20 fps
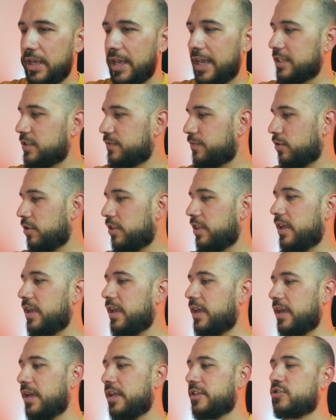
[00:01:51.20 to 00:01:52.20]
As for
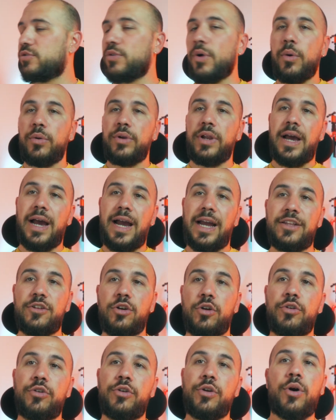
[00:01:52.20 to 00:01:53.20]
the drone, I
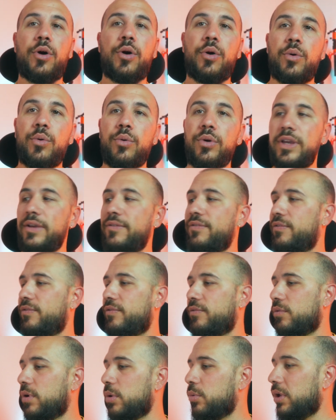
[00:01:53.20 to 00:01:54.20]
don't know
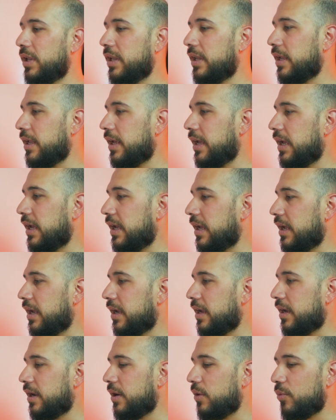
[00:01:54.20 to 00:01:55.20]
if we will
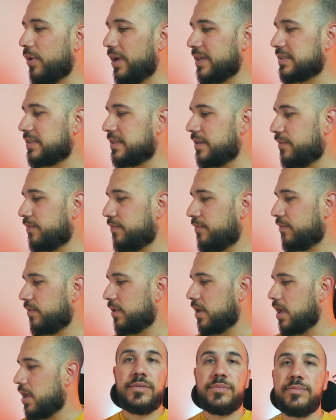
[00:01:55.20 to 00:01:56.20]
receive
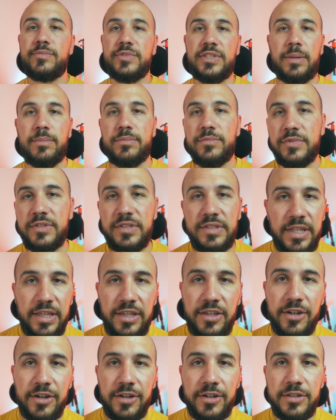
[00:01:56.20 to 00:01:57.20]
some
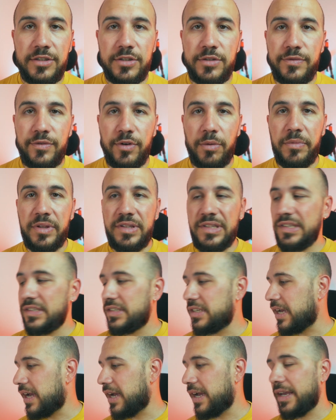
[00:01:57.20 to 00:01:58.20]
stickers from the
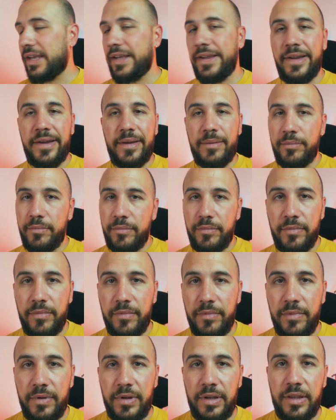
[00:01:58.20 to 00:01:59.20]
DJI
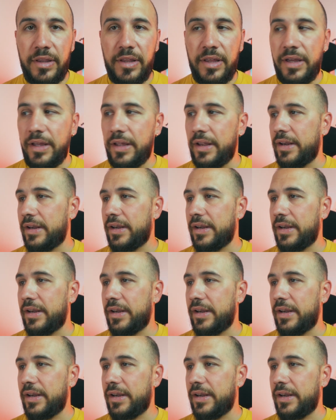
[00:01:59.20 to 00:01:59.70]
in the